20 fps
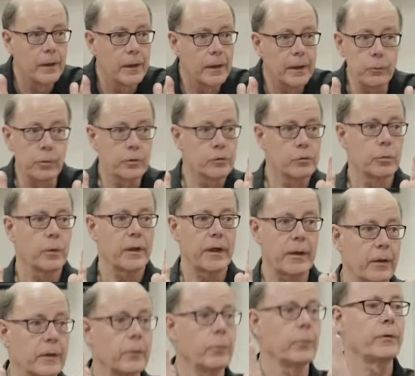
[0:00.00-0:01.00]
it will do
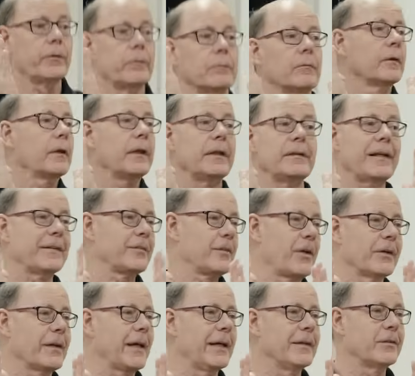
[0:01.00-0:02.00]
whatever, it does
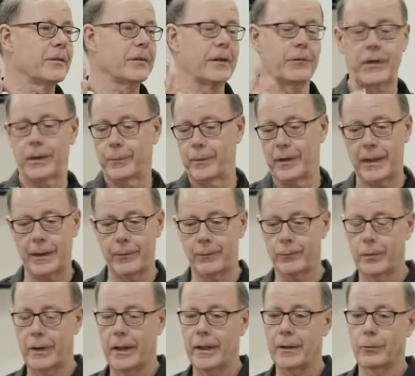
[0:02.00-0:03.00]
all kinds of stuff. I mean,
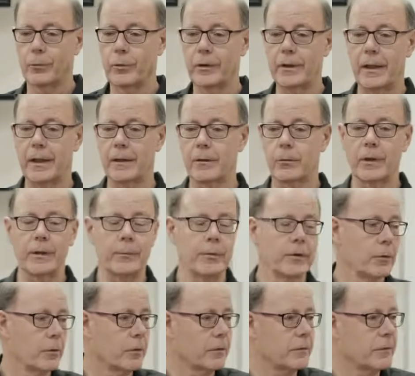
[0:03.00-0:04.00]
we had
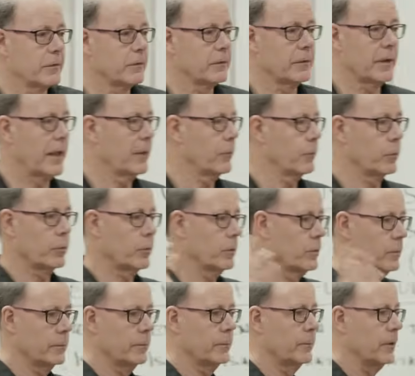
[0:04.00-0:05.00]
Arabian horses and I
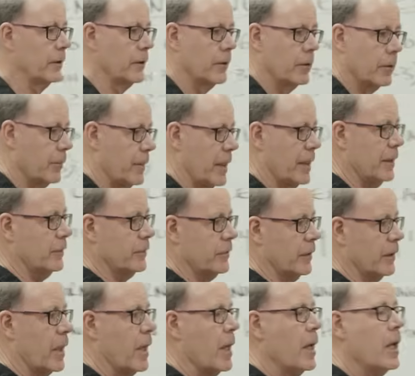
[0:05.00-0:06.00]
rode them and they're
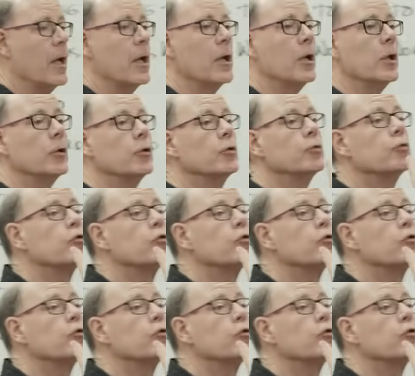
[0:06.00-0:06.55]
amazing. You